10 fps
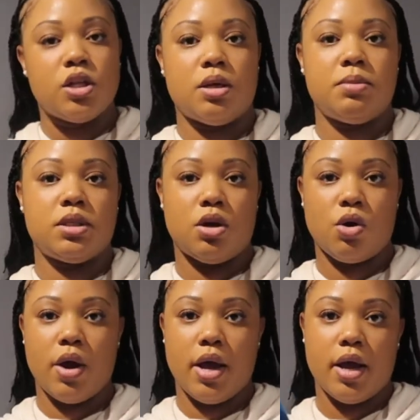So I'm just gonna
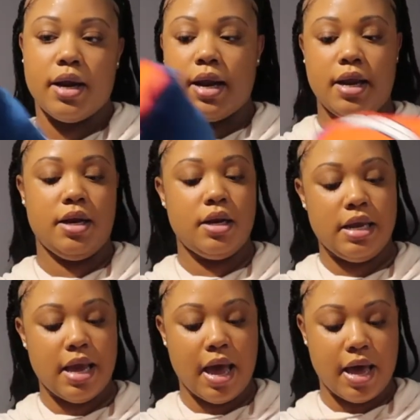go ahead, and he
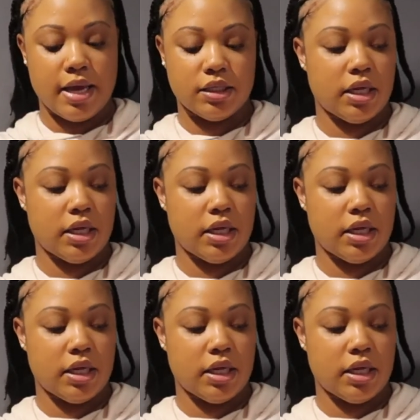has